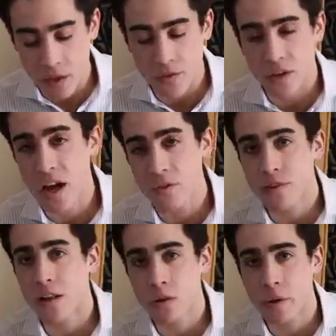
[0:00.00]
if you're not
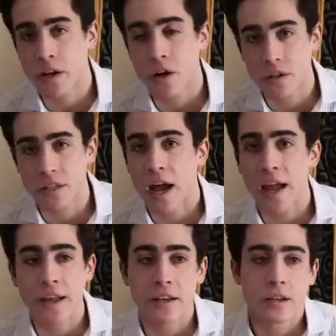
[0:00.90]
following my current
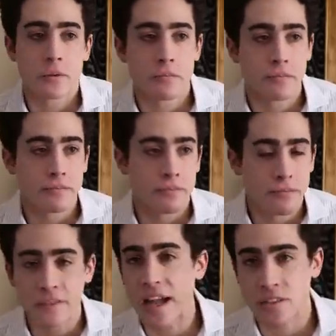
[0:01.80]
diet,
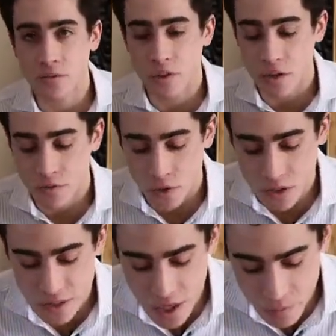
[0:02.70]
that's the very
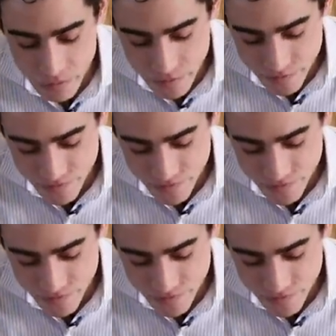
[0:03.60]
first step.